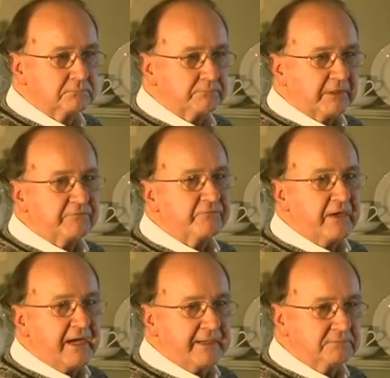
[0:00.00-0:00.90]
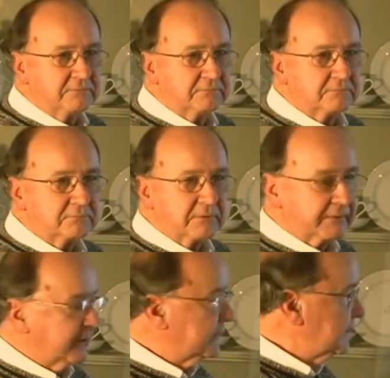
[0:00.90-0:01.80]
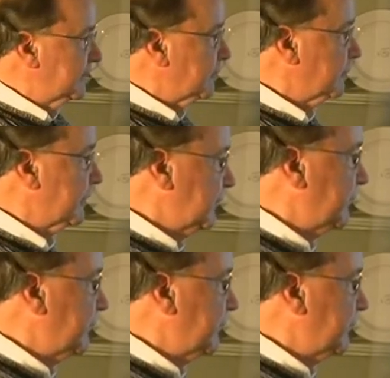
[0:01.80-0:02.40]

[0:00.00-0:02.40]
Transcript: by far. I can't uh, really